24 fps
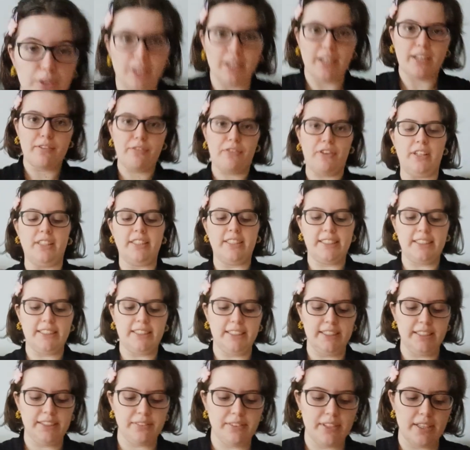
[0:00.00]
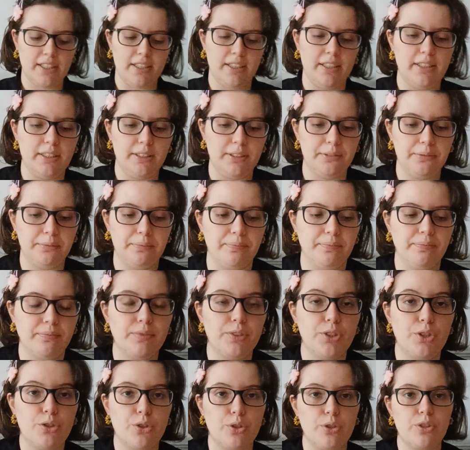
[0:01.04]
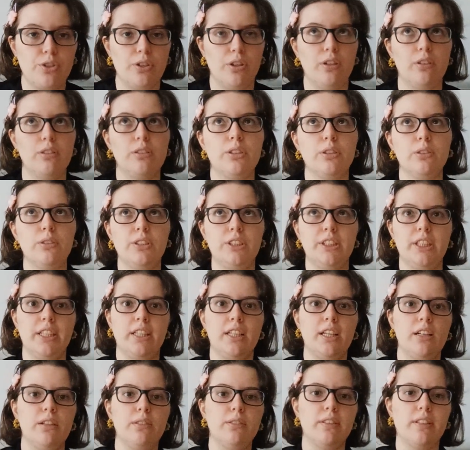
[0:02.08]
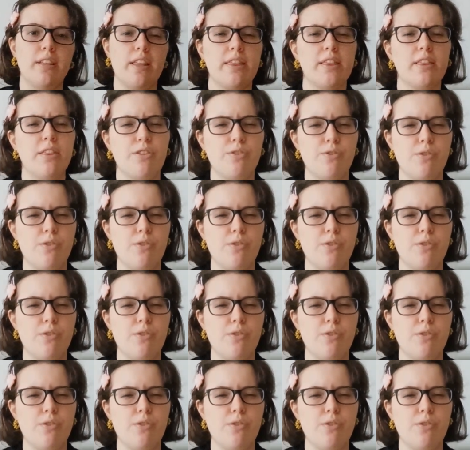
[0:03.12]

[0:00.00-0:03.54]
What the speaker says: you like fantasy, you should also check out the